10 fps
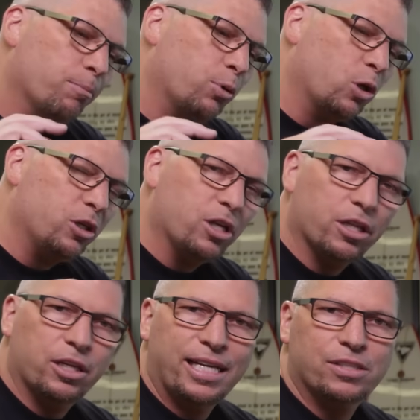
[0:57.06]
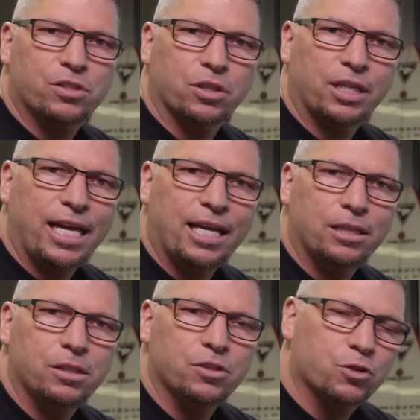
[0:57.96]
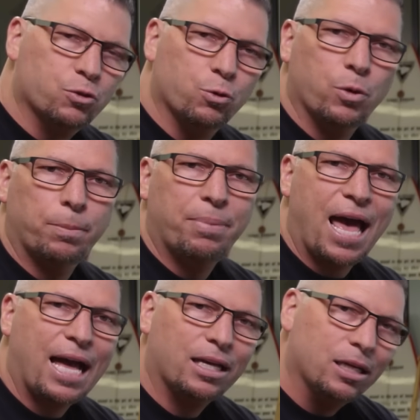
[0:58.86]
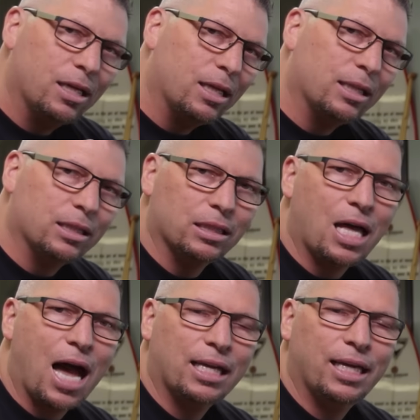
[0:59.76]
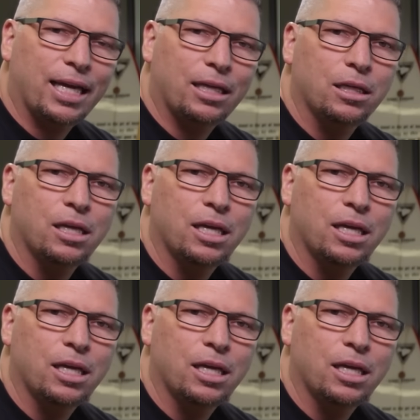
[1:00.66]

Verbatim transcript: put another insert in, screw it back, lock it.